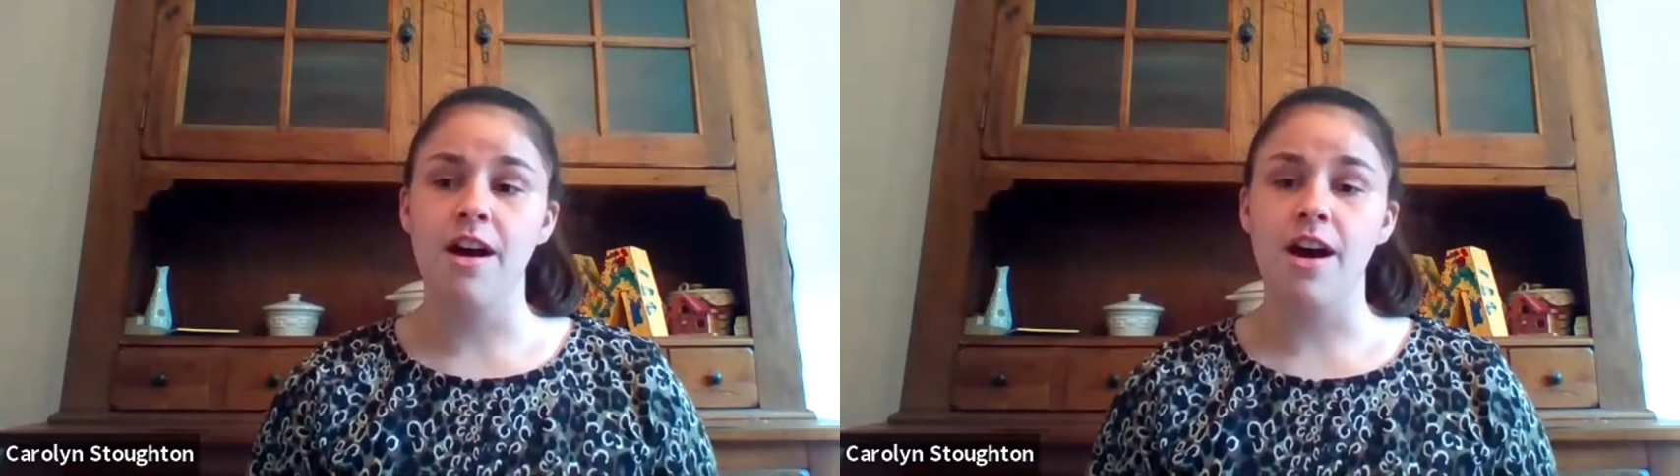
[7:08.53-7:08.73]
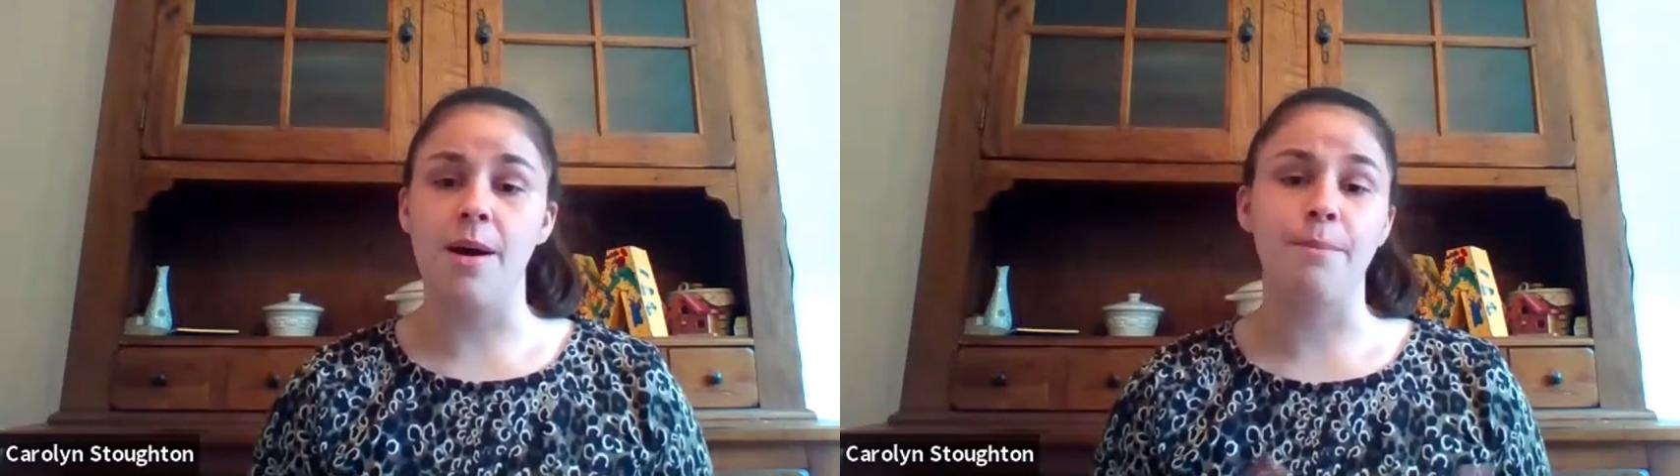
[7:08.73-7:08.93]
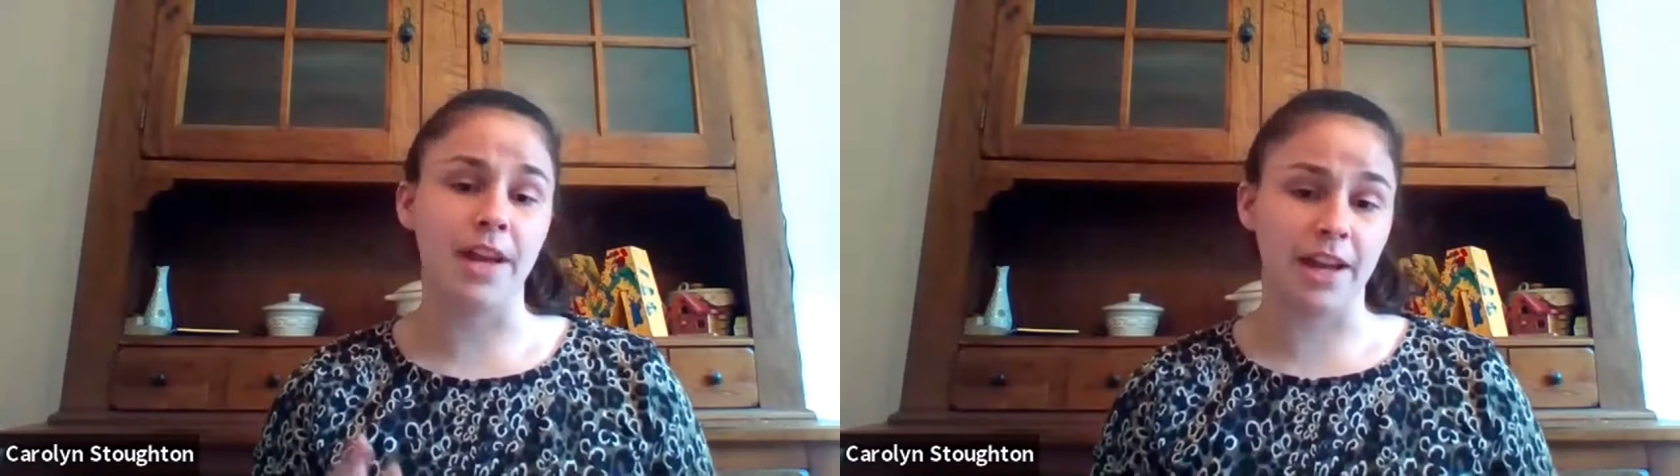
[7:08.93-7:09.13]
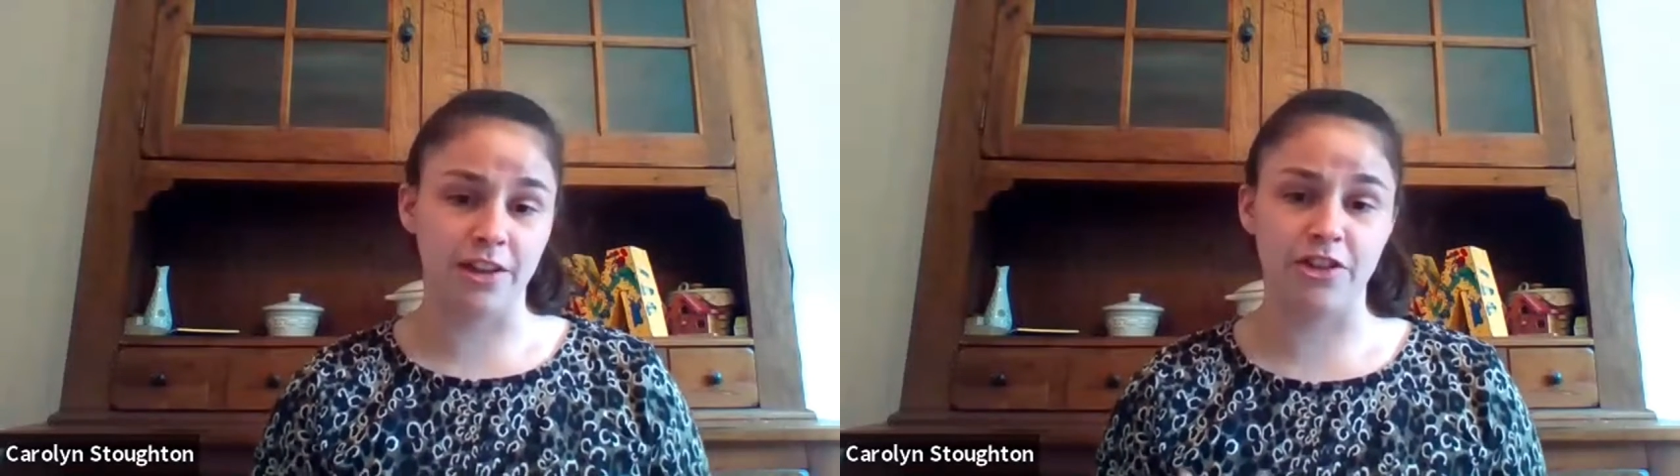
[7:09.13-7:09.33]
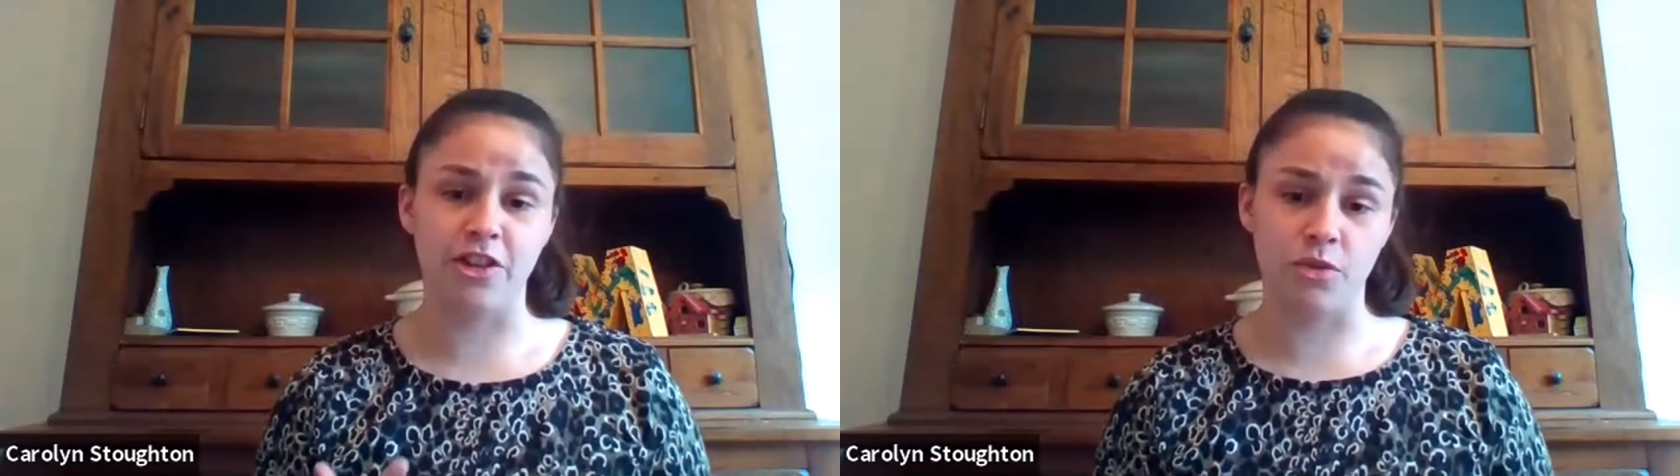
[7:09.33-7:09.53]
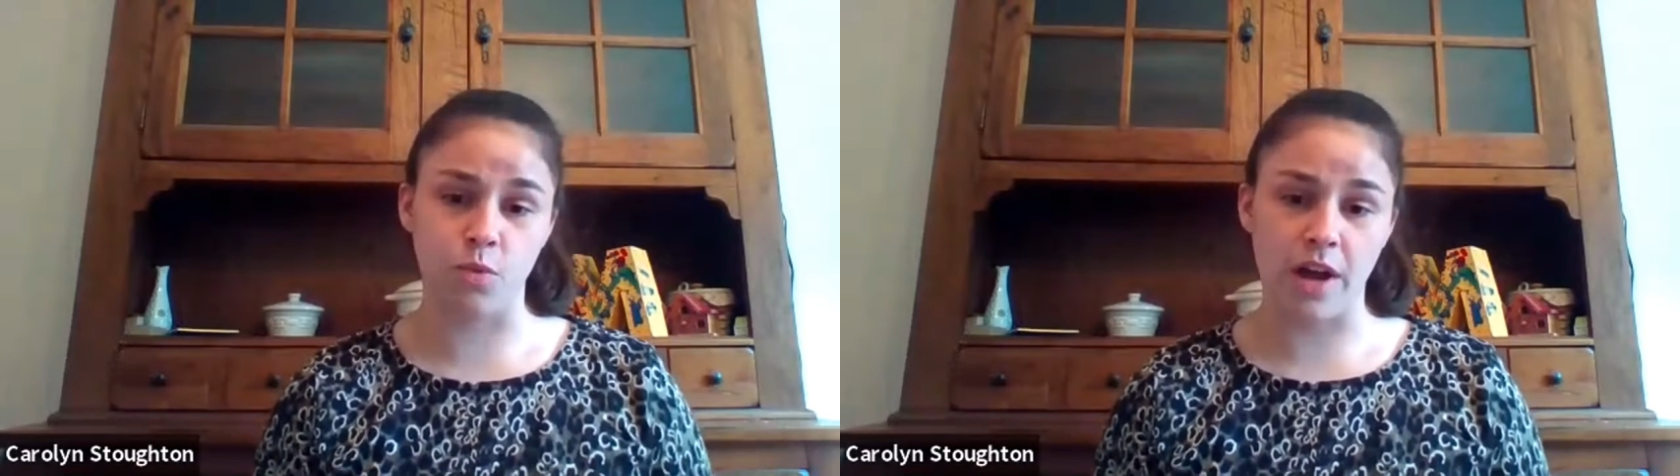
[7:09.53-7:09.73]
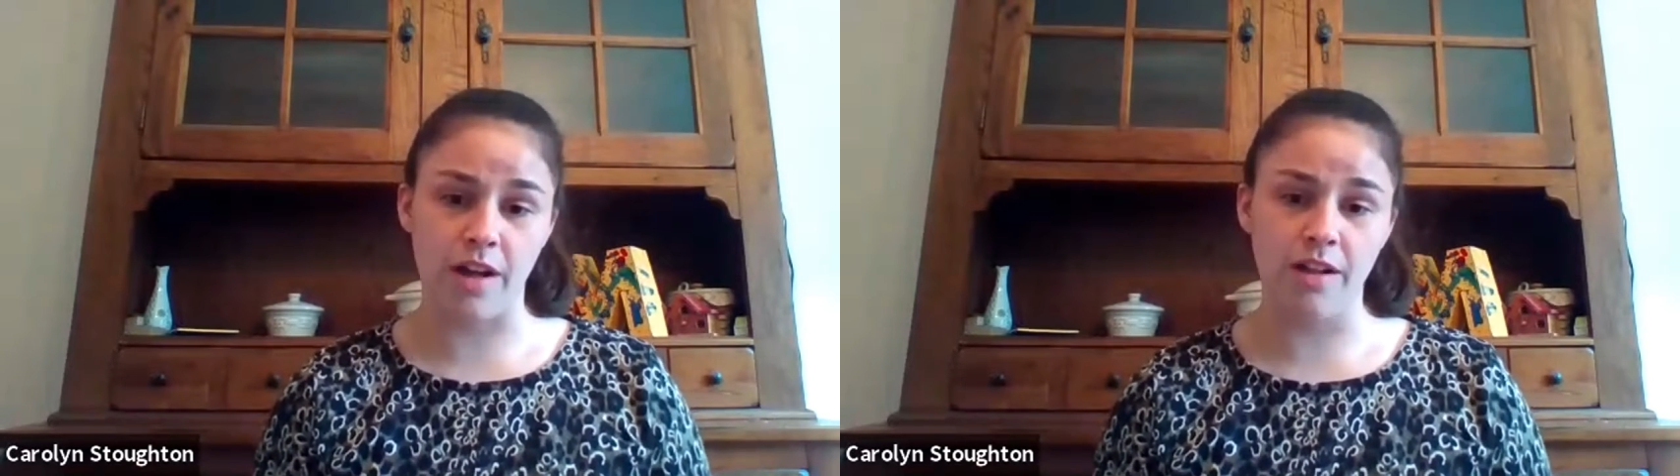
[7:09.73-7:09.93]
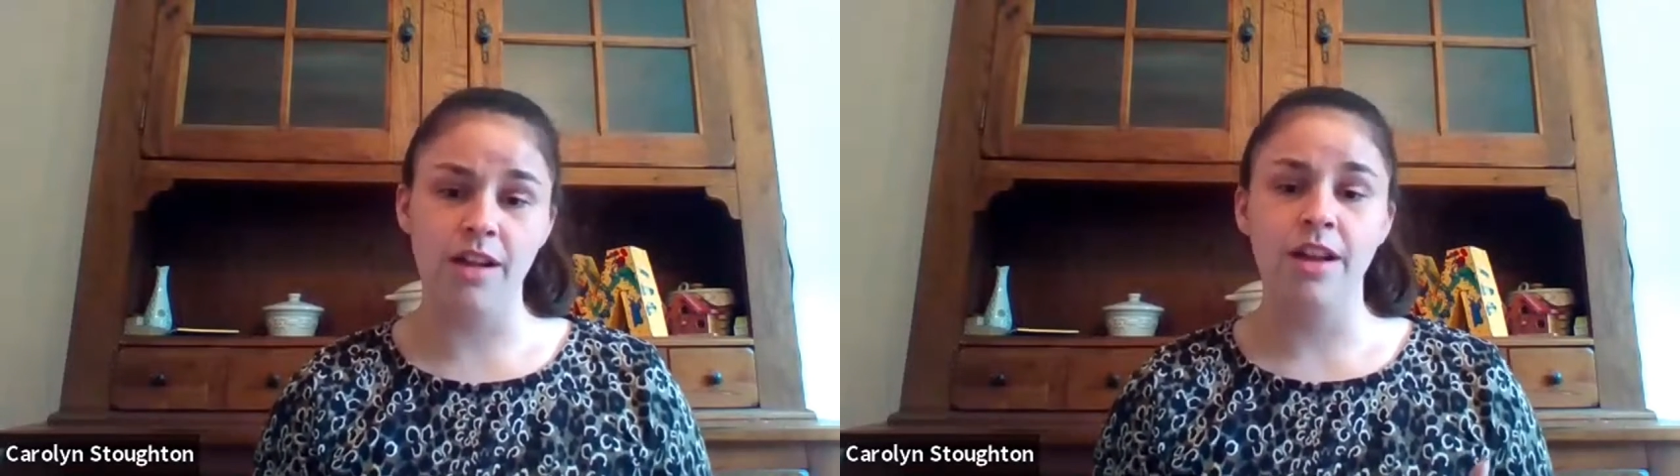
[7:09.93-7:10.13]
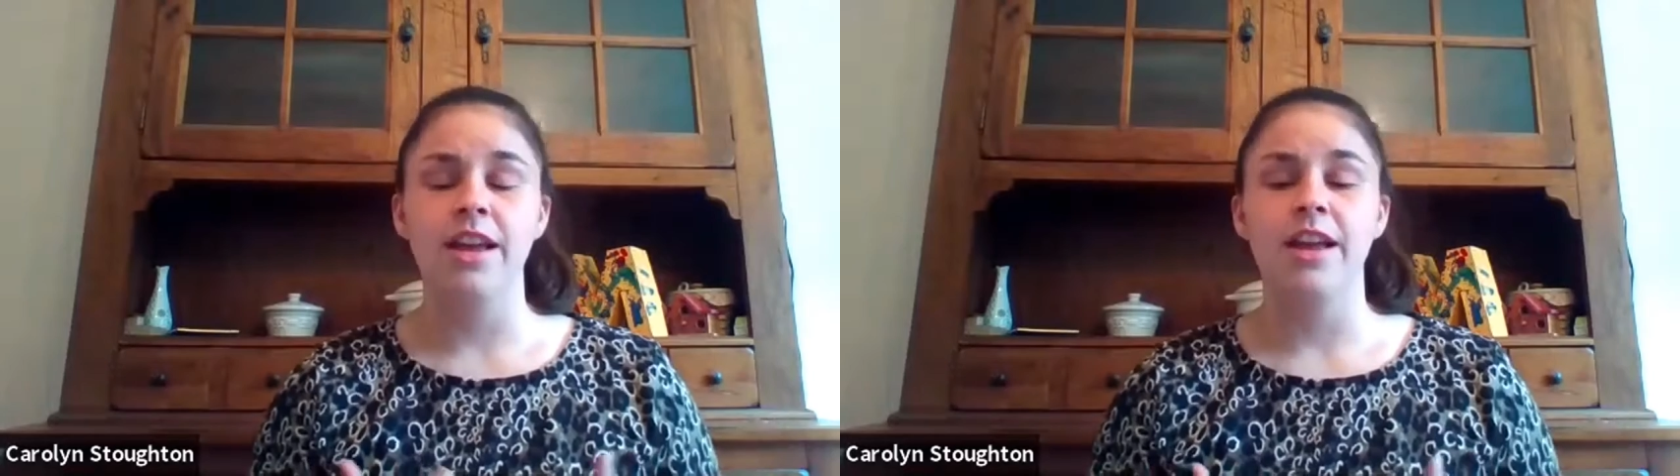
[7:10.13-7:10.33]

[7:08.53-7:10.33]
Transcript: but English as well.